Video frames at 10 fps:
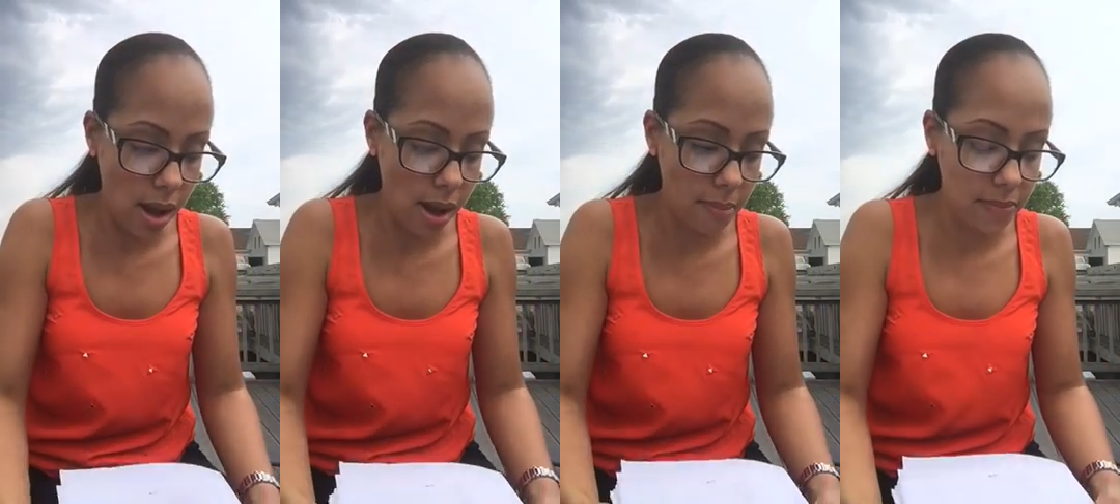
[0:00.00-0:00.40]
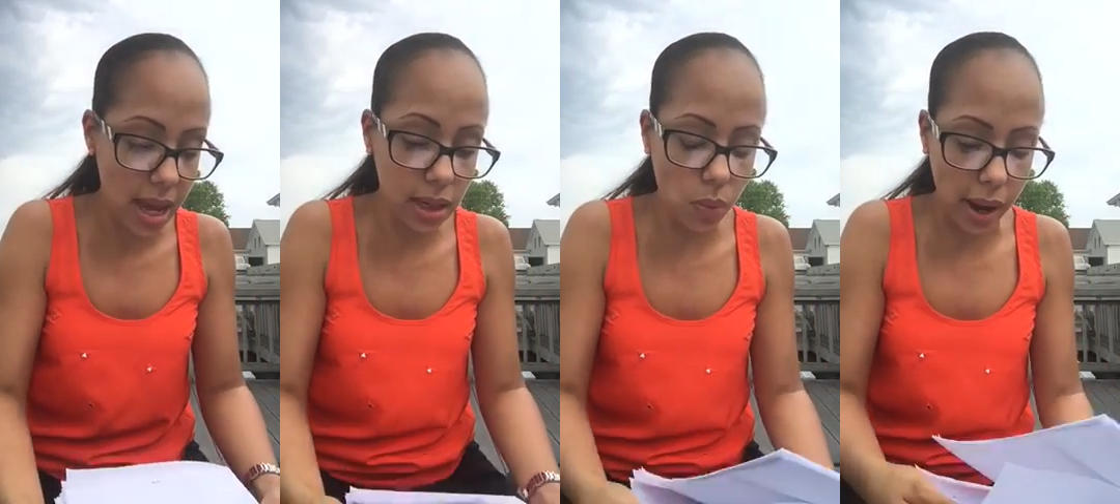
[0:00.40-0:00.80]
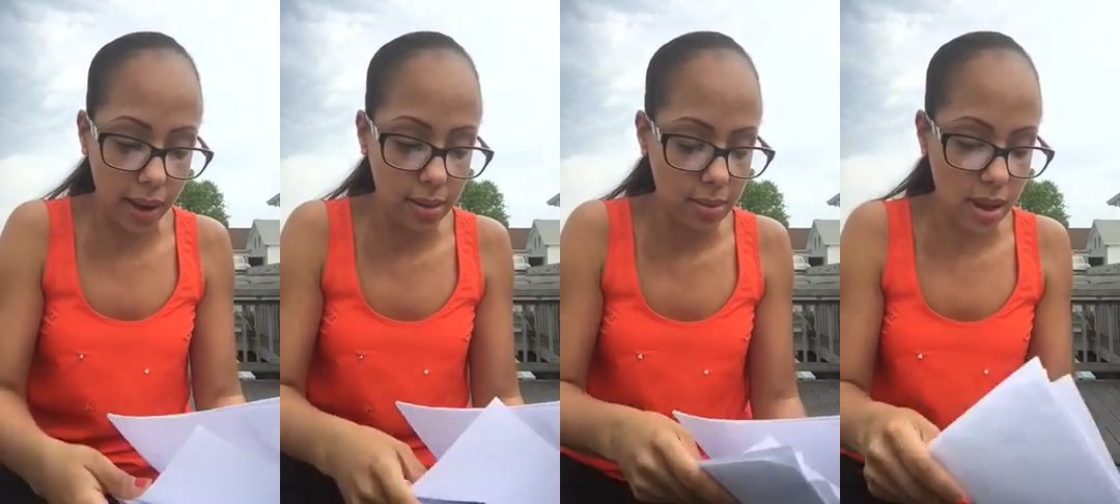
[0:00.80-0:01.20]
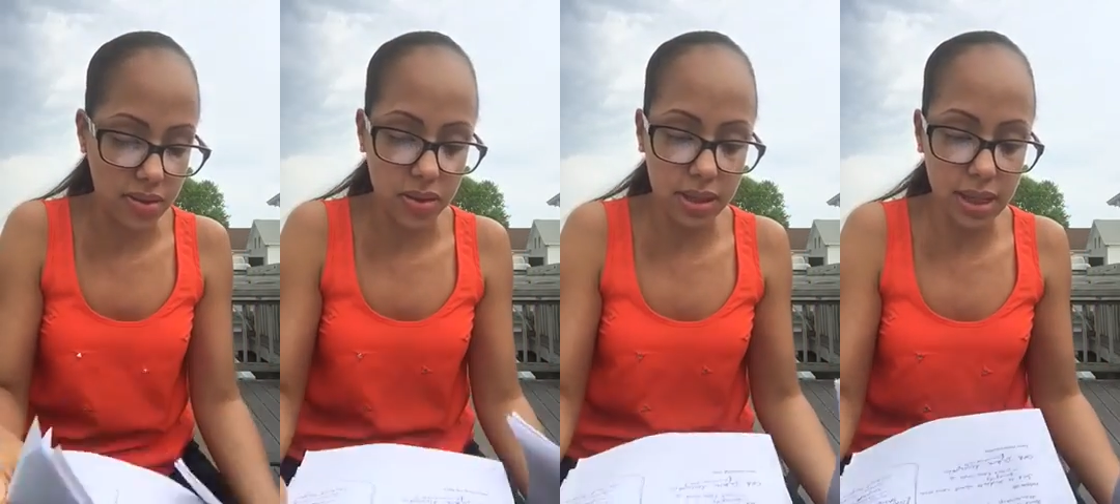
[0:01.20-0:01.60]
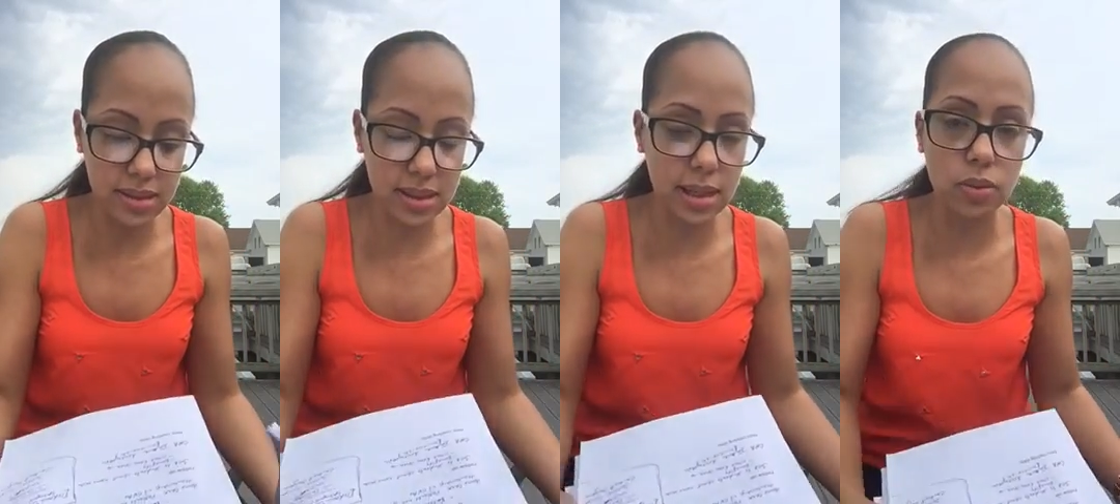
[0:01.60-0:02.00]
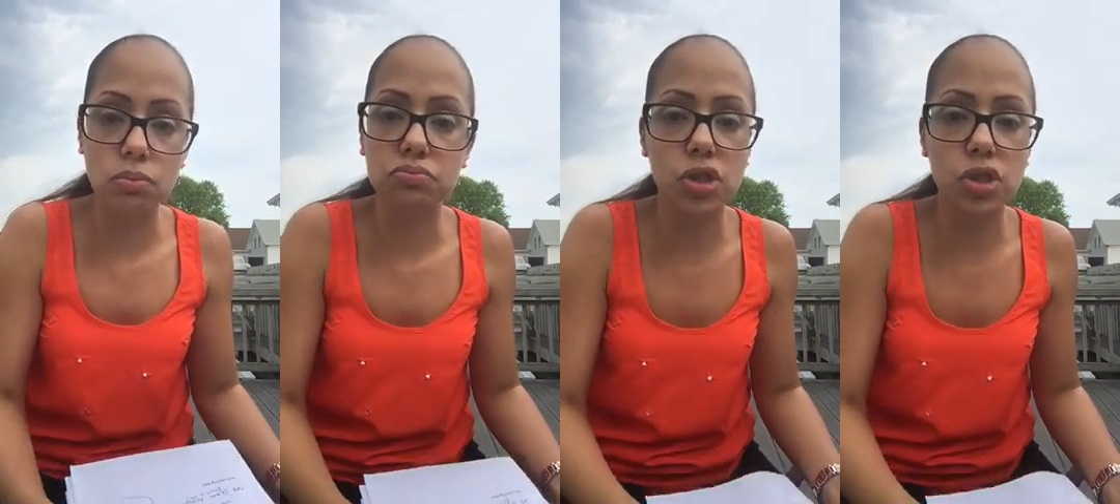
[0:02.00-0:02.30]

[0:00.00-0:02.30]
Um, anyway, I think that's it.